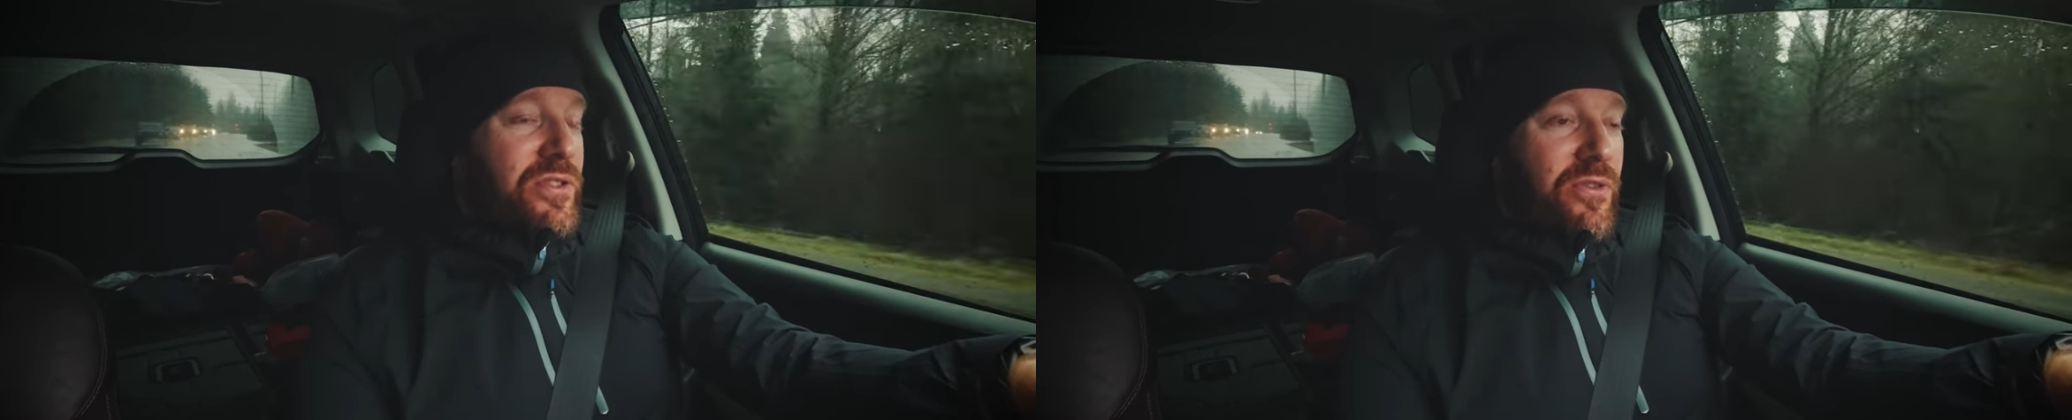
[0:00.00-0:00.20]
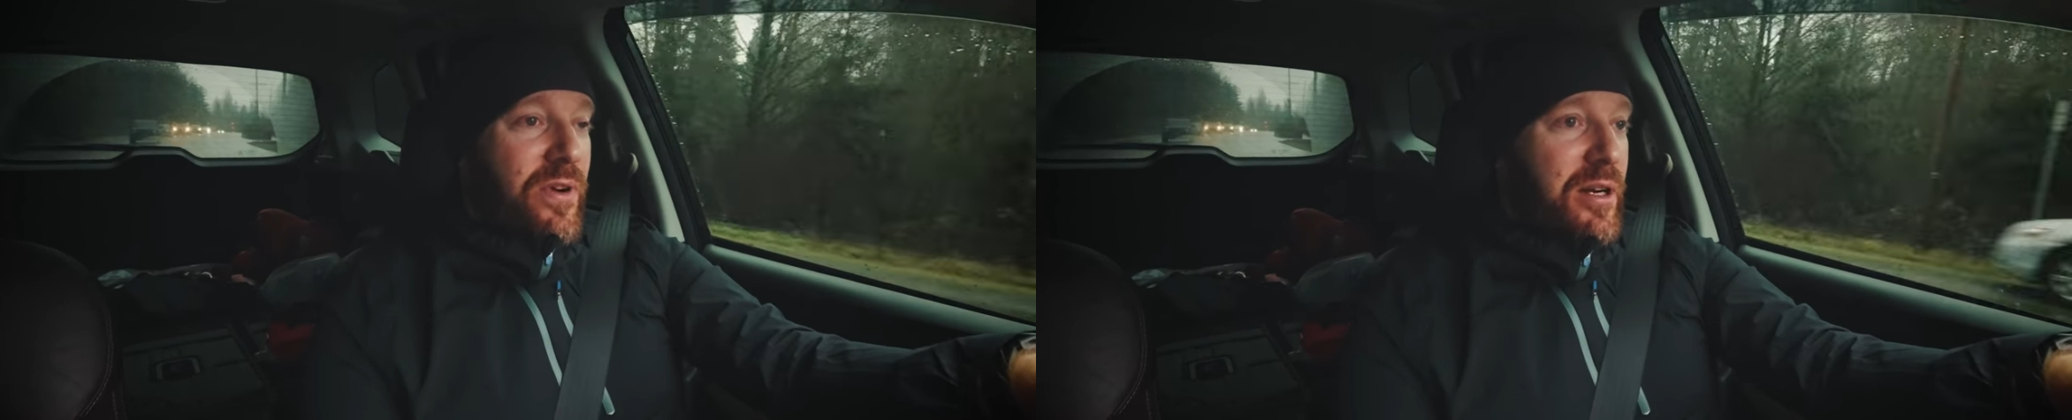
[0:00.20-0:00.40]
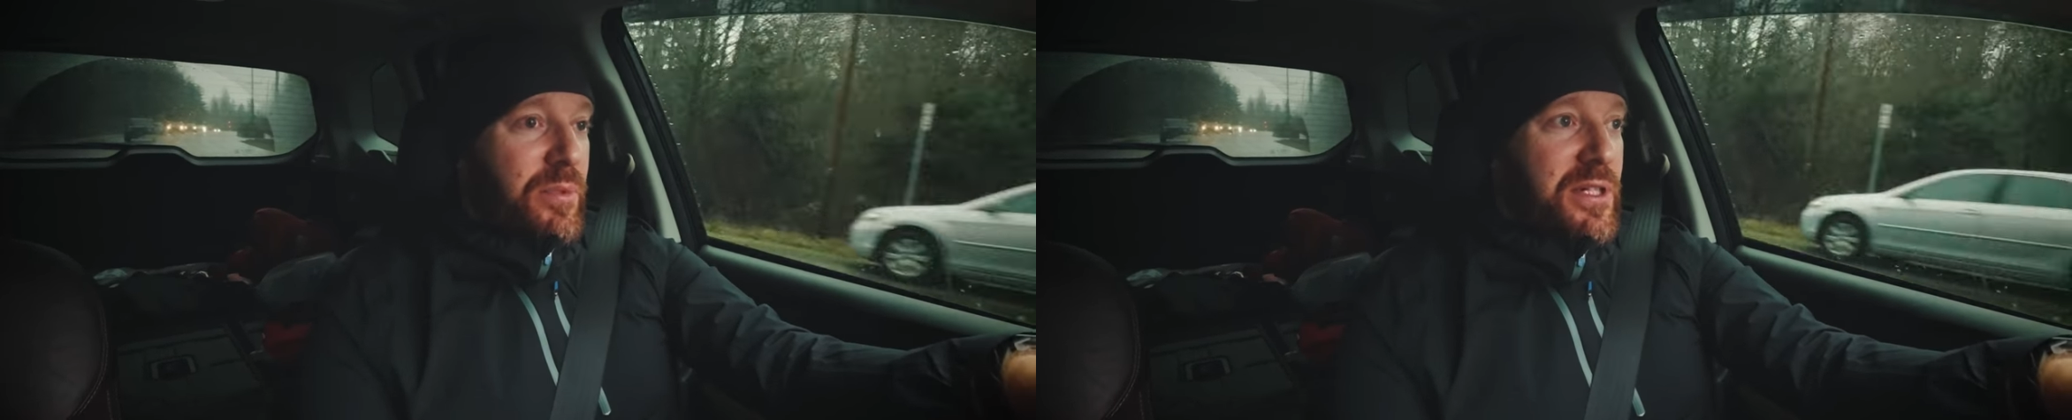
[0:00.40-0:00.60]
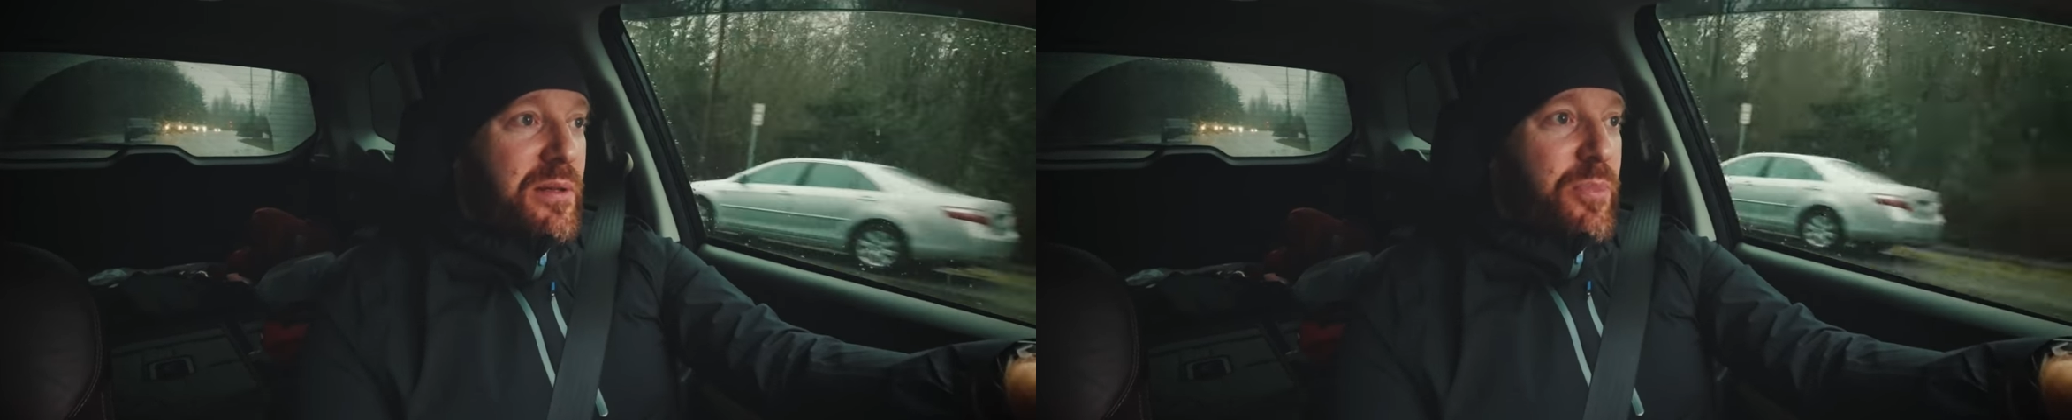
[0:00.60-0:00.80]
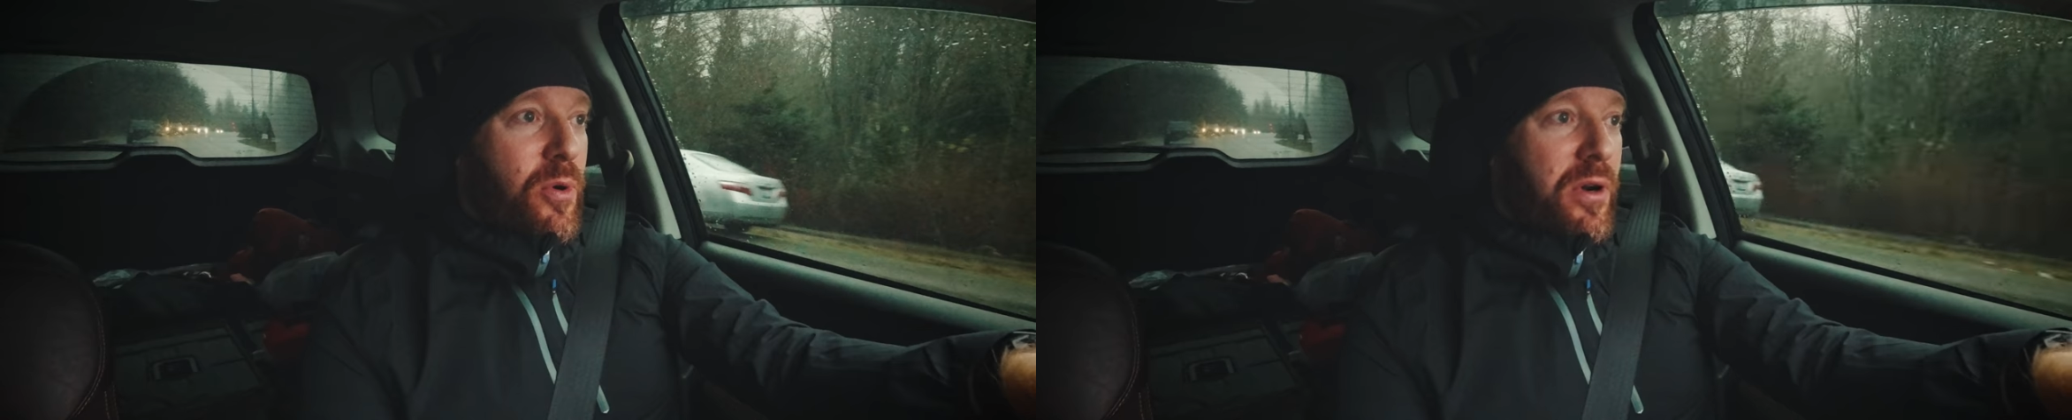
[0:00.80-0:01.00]
She's incredibly
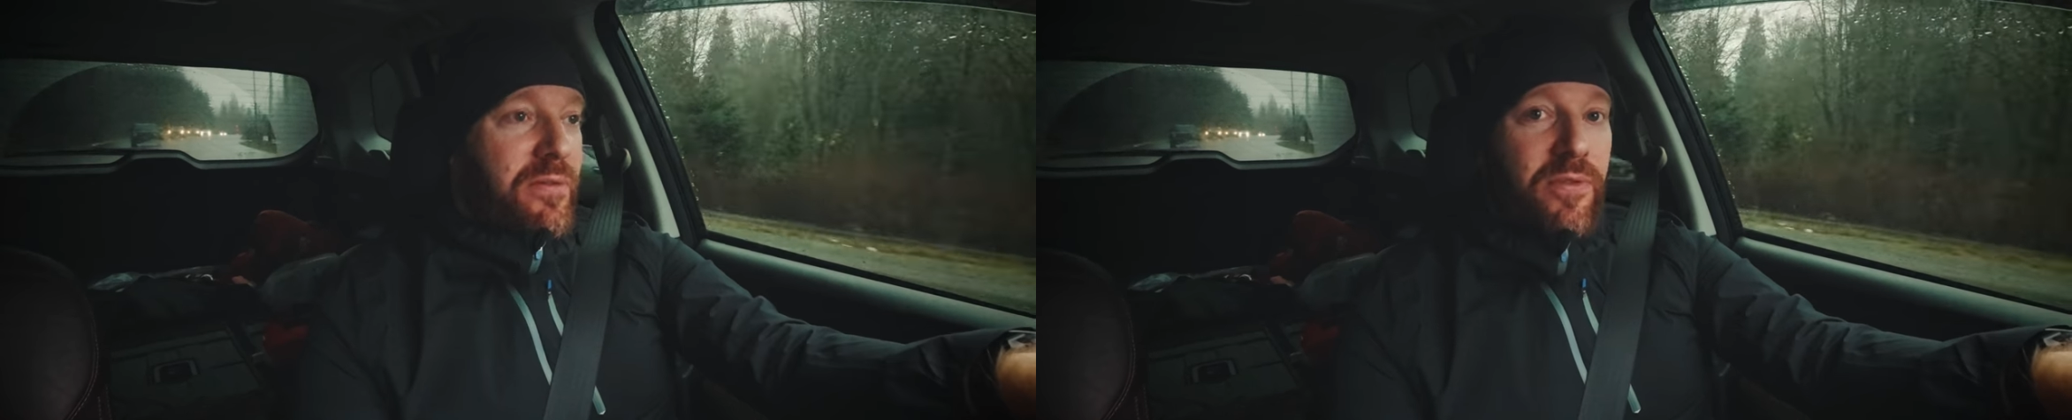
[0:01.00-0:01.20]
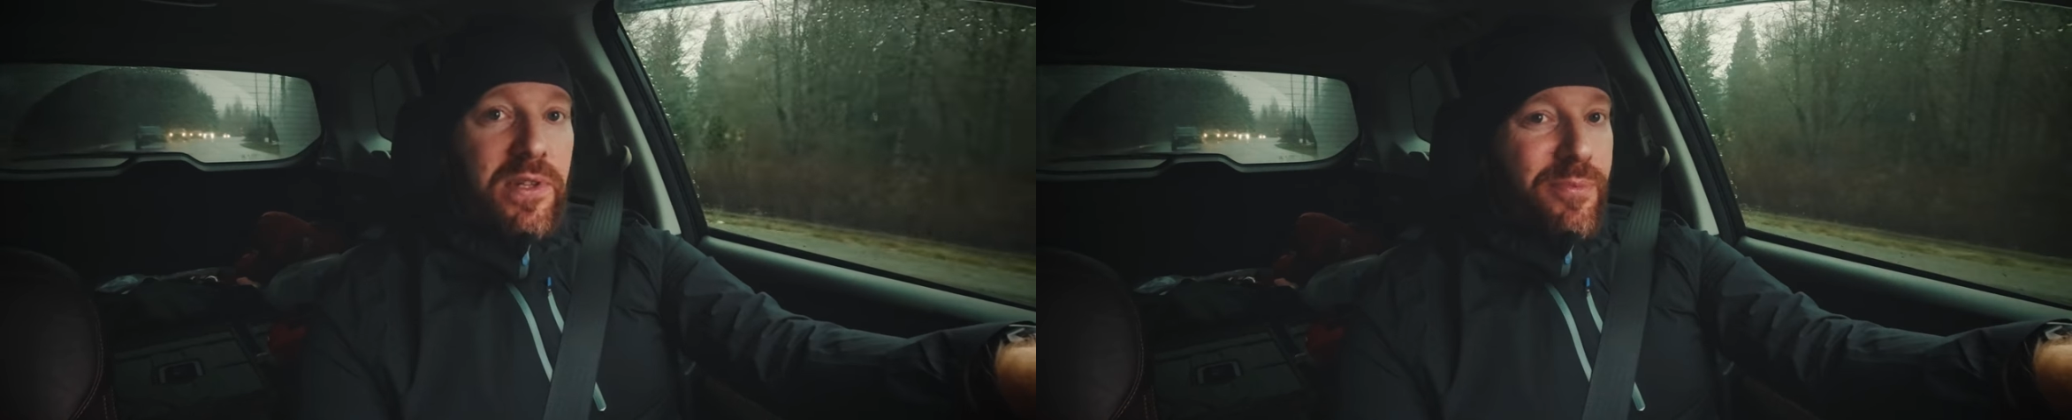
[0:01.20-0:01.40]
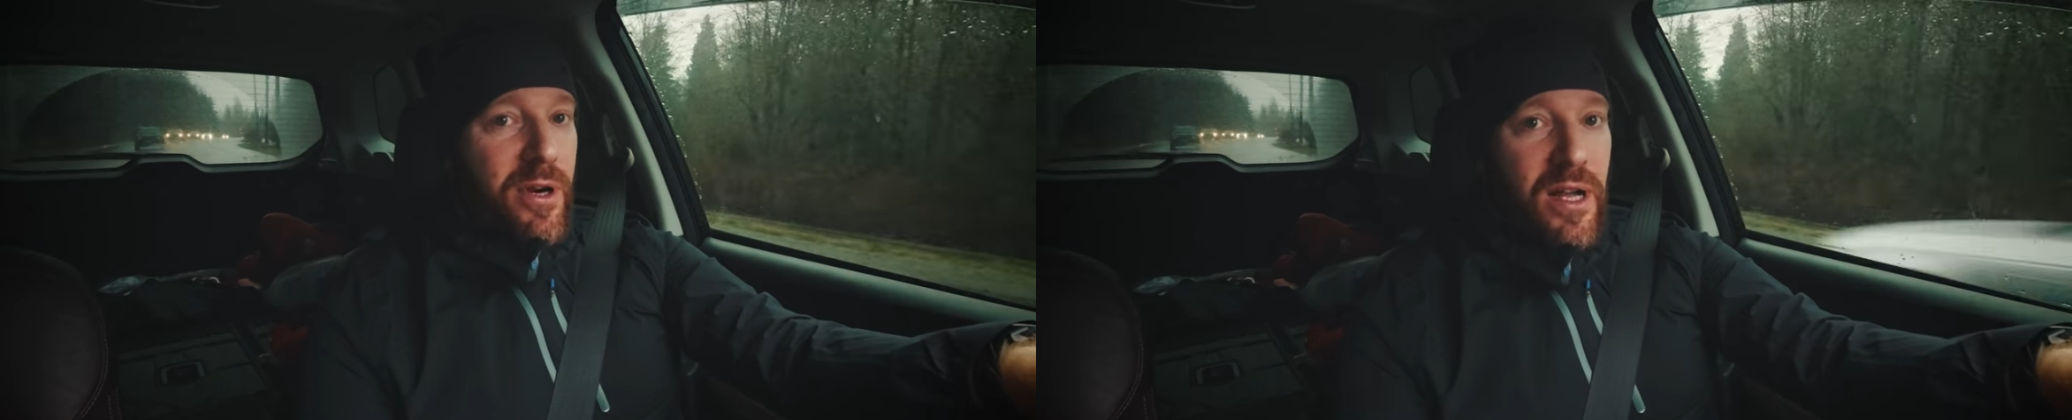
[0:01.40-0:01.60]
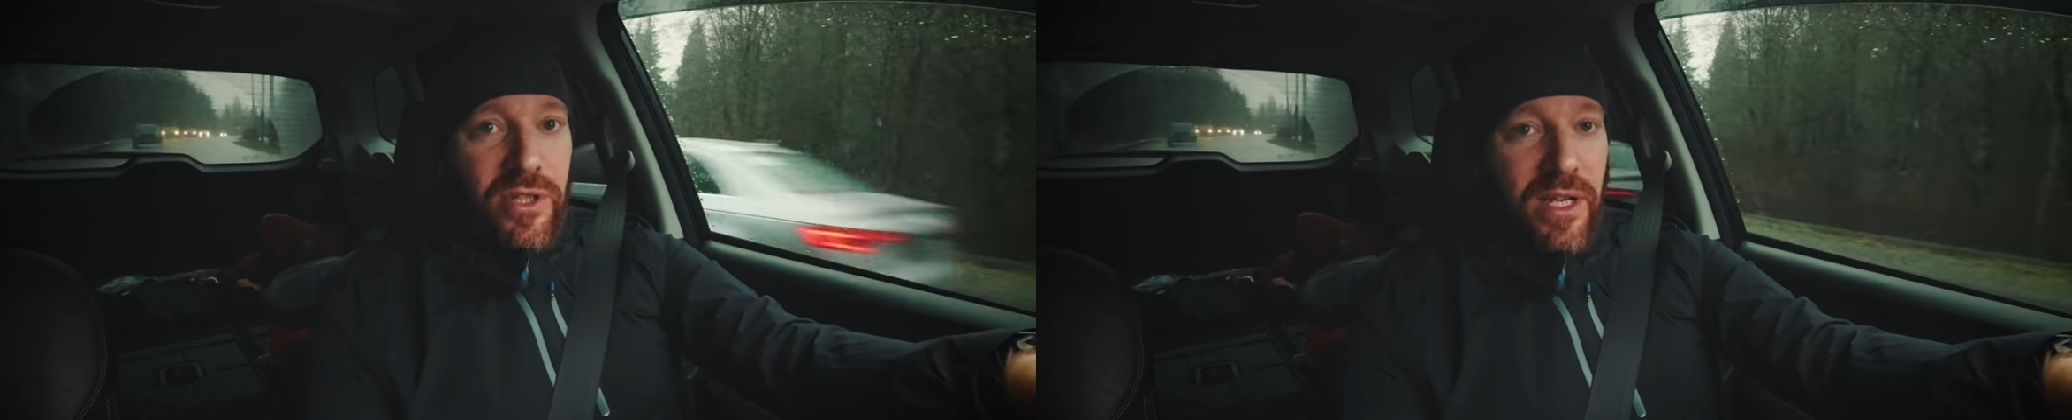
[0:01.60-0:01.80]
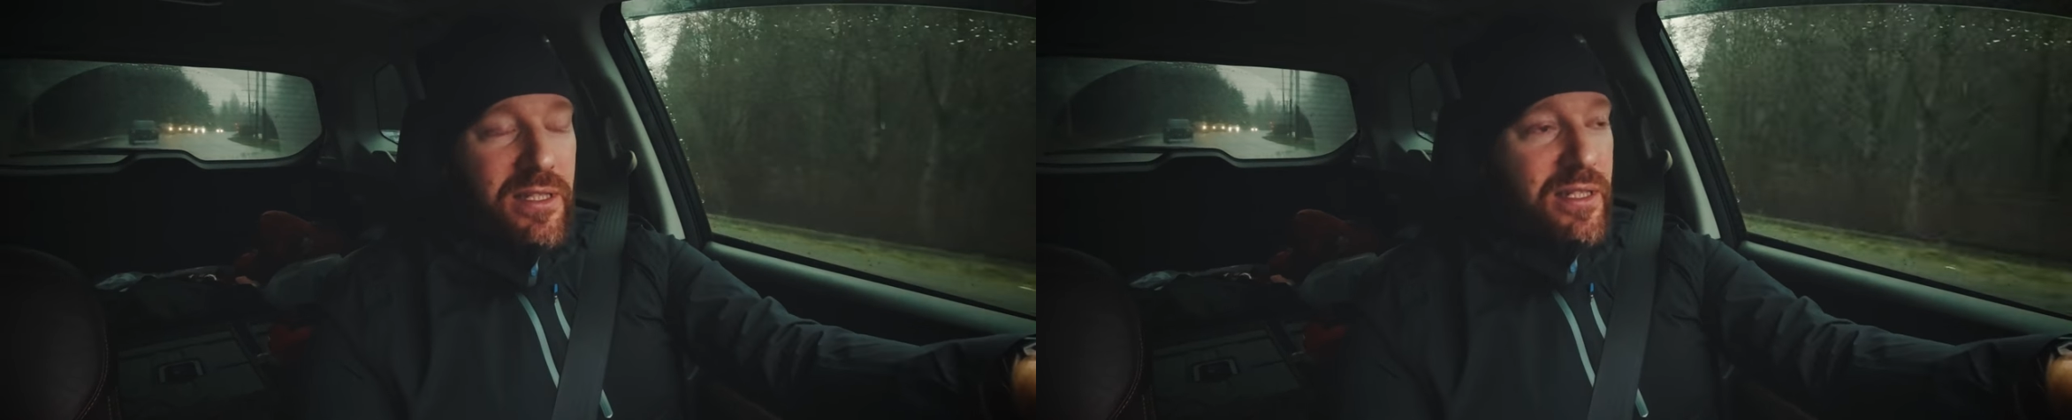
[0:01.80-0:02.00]
supportive of this
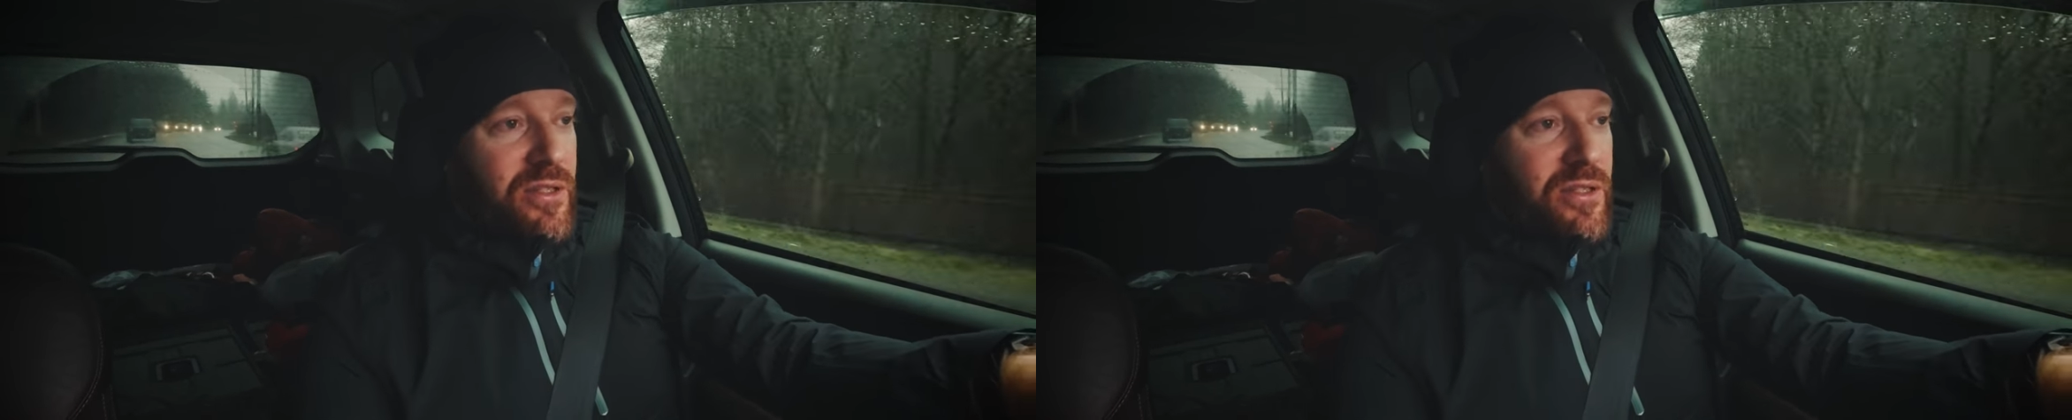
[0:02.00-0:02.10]
project